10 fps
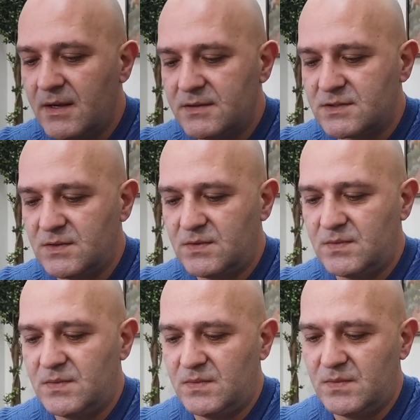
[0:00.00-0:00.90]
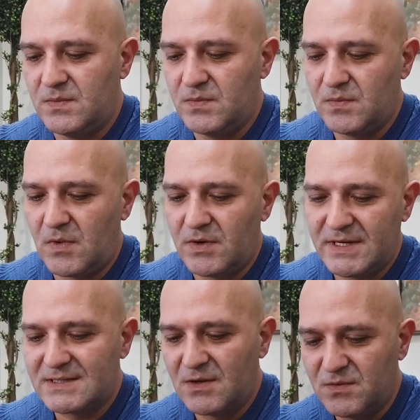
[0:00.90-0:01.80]
So, are
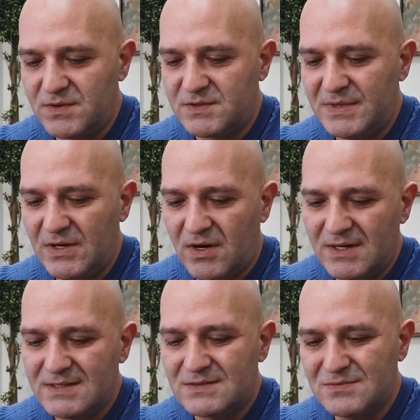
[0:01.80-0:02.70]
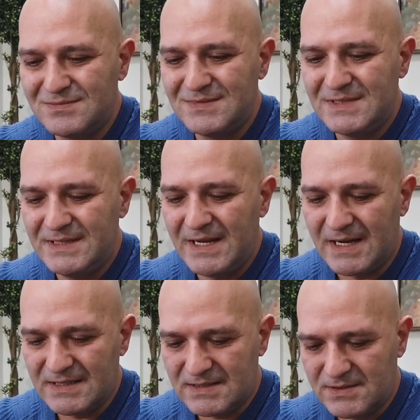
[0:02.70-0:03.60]
Tesla owners being honest?
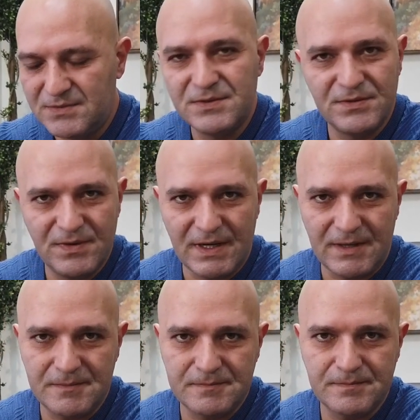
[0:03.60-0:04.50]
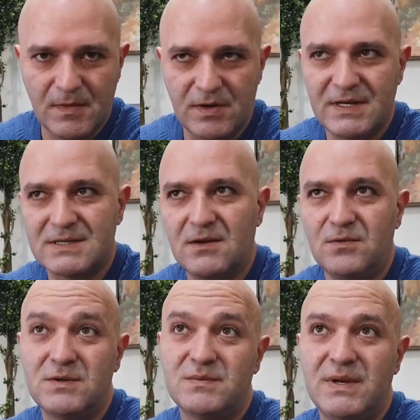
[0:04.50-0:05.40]
Yes, to a degree. Are Tesla
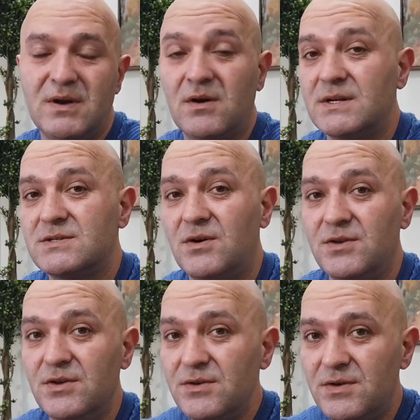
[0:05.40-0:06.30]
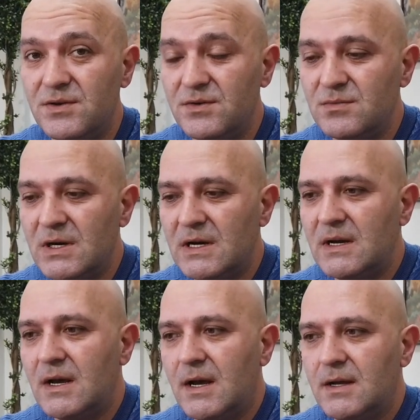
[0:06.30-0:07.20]
owners being honest on YouTube?
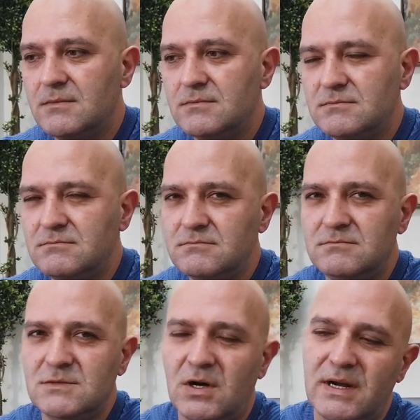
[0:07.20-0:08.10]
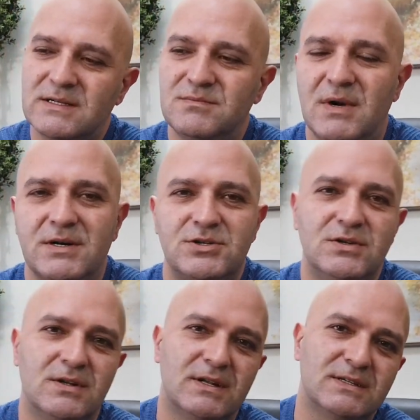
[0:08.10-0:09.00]
Not as much,
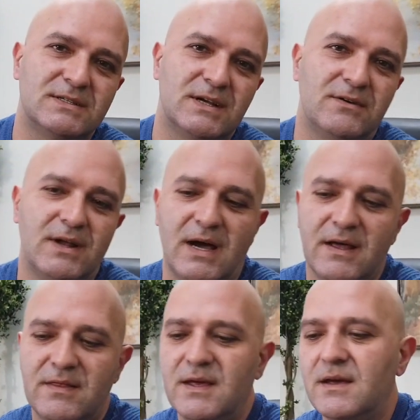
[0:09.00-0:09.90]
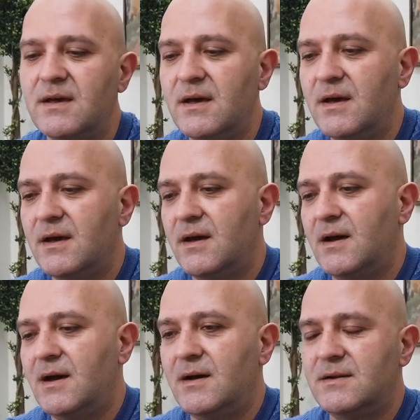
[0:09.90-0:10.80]
not necessarily. I think
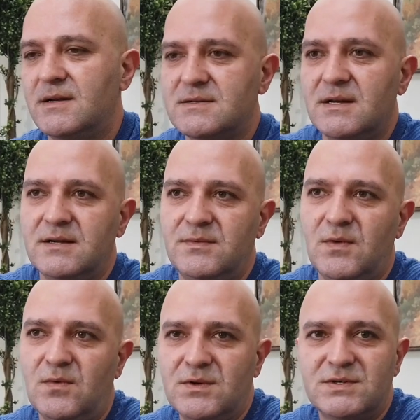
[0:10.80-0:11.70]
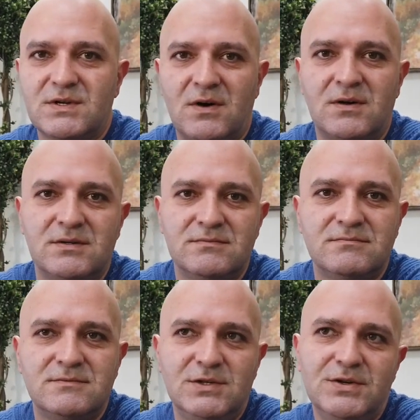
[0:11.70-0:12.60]
Tesla owners on
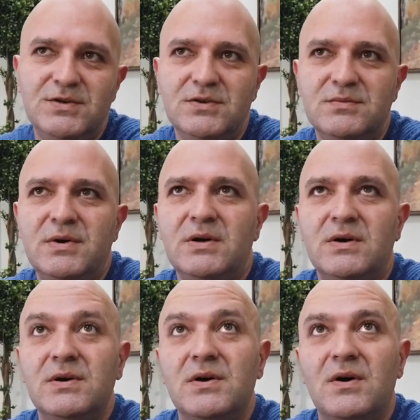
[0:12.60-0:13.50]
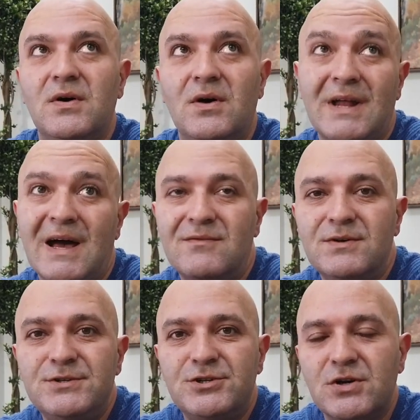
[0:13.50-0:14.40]
YouTube, on
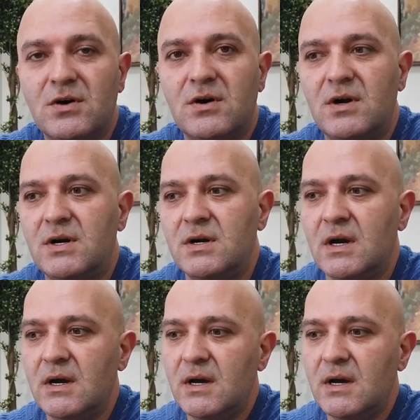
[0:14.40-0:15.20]
average, are